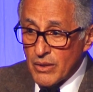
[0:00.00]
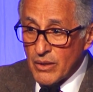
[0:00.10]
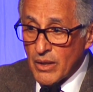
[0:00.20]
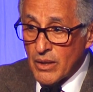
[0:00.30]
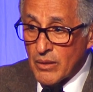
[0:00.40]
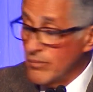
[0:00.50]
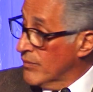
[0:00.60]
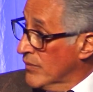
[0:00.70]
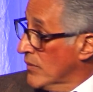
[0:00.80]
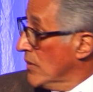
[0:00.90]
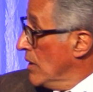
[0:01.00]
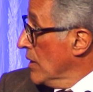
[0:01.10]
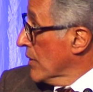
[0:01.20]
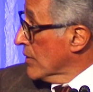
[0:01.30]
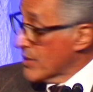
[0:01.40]

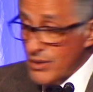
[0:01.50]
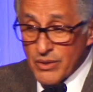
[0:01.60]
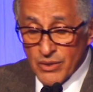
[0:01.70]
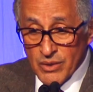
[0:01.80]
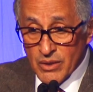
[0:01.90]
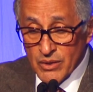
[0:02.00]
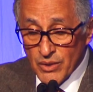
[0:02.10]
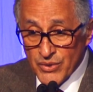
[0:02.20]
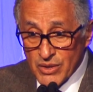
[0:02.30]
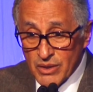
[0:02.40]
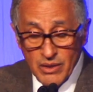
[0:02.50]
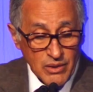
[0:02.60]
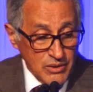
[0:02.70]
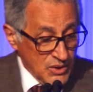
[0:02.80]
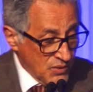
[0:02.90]
You'll see here
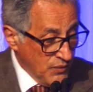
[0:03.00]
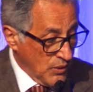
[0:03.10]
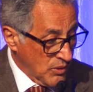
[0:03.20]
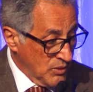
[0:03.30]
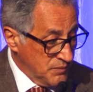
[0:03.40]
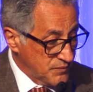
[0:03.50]
in this photo,